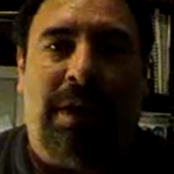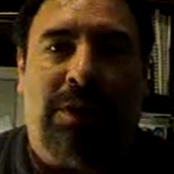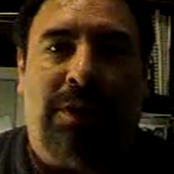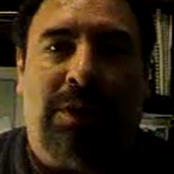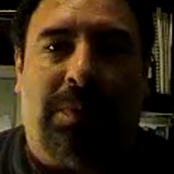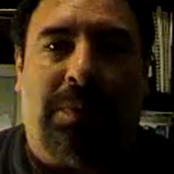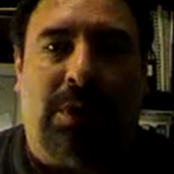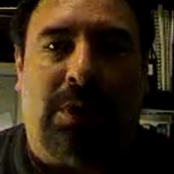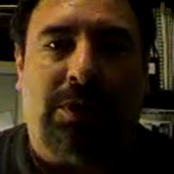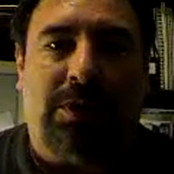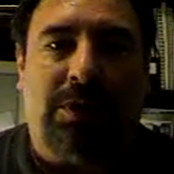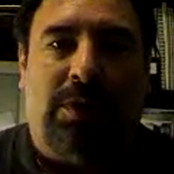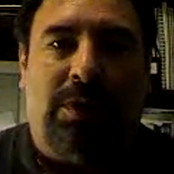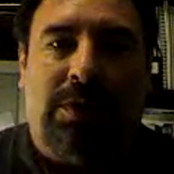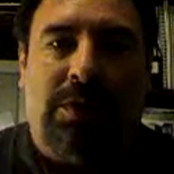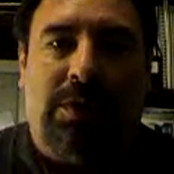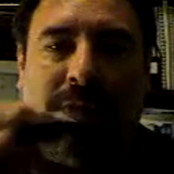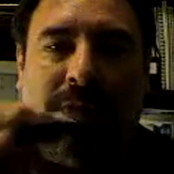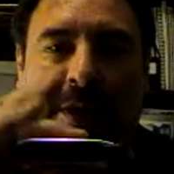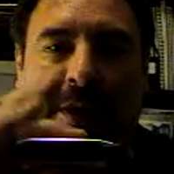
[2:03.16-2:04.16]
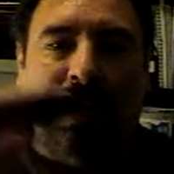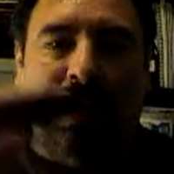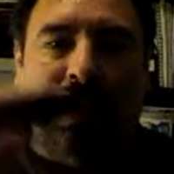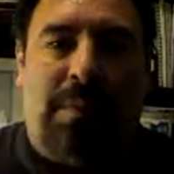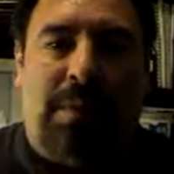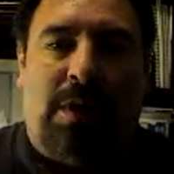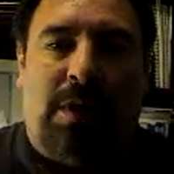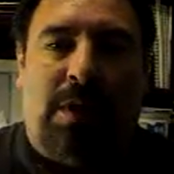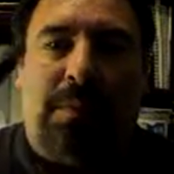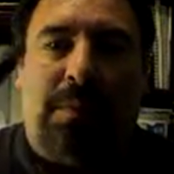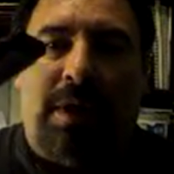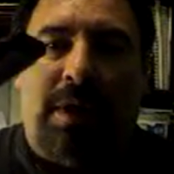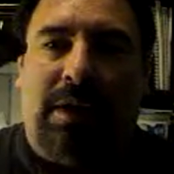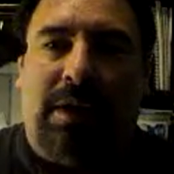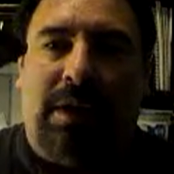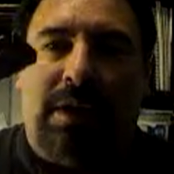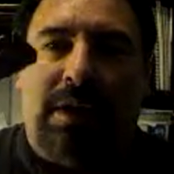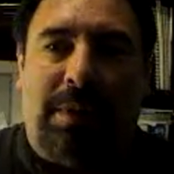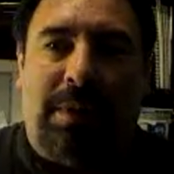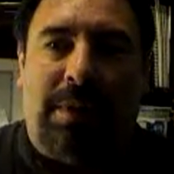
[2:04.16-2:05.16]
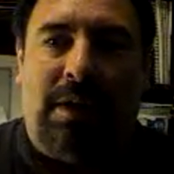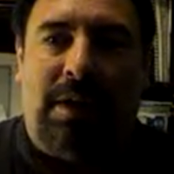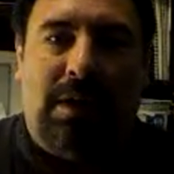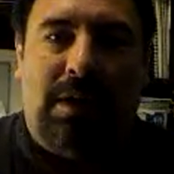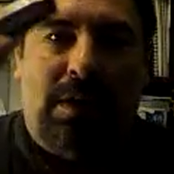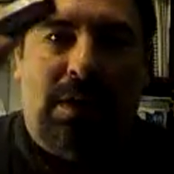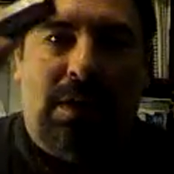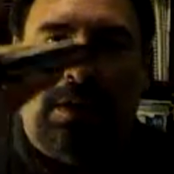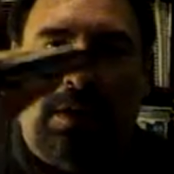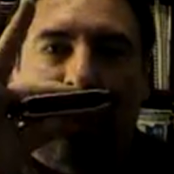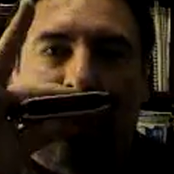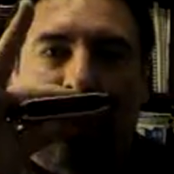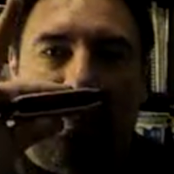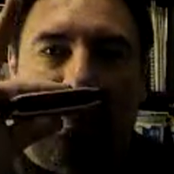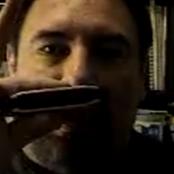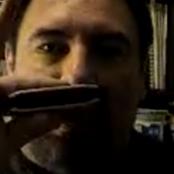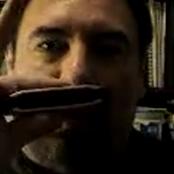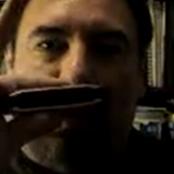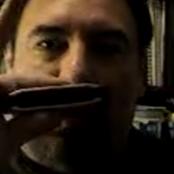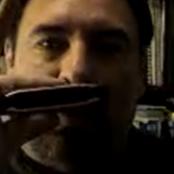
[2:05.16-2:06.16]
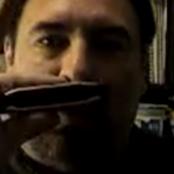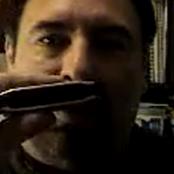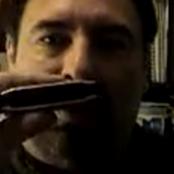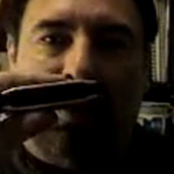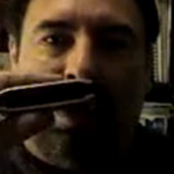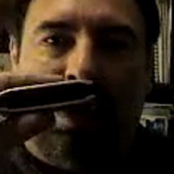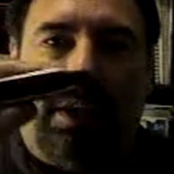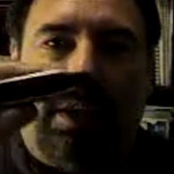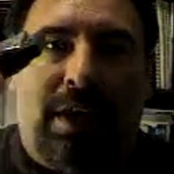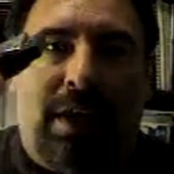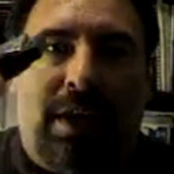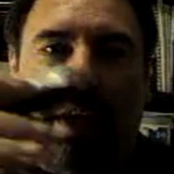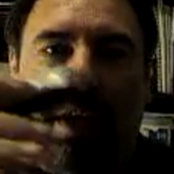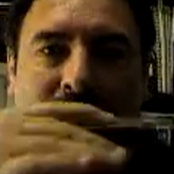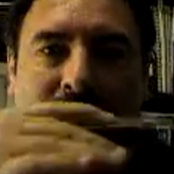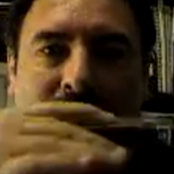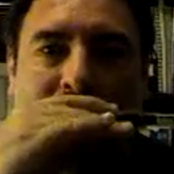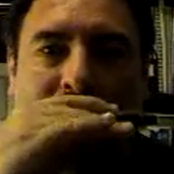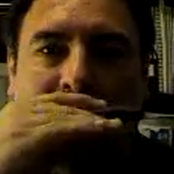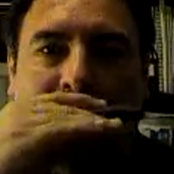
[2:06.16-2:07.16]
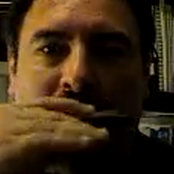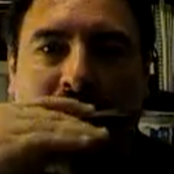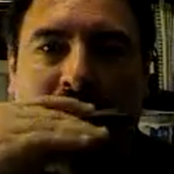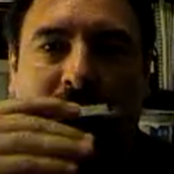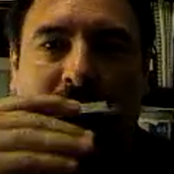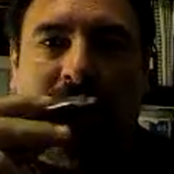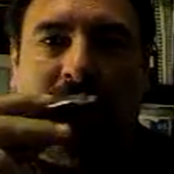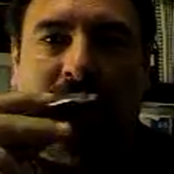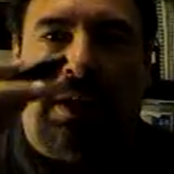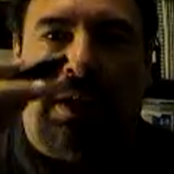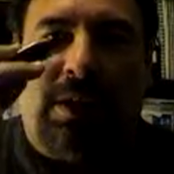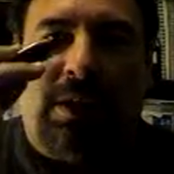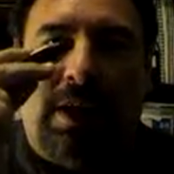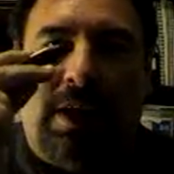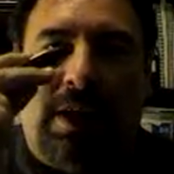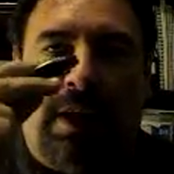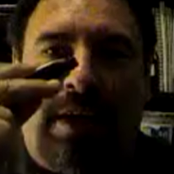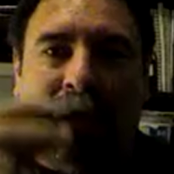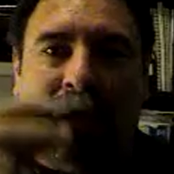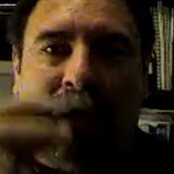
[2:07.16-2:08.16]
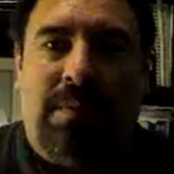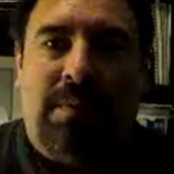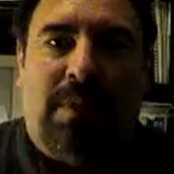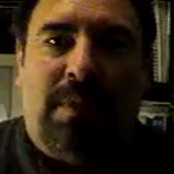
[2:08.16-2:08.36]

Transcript: expert. So you know, I grab a harmonica. I might I might hold it like that. I might hold it like that.